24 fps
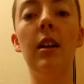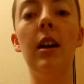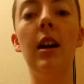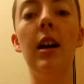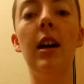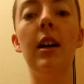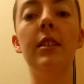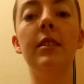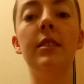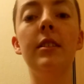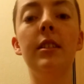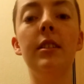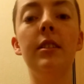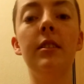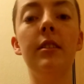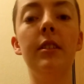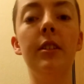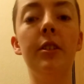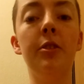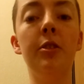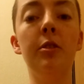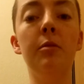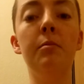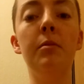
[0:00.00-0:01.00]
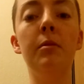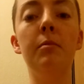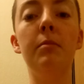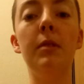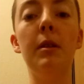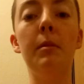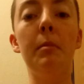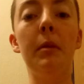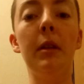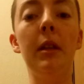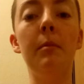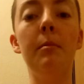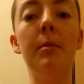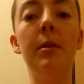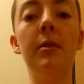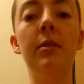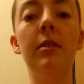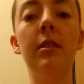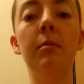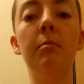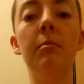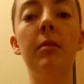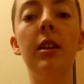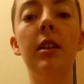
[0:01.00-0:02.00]
as in the group of people
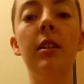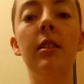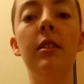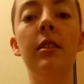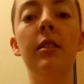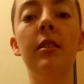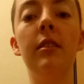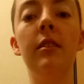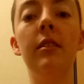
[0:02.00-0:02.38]
abusing me,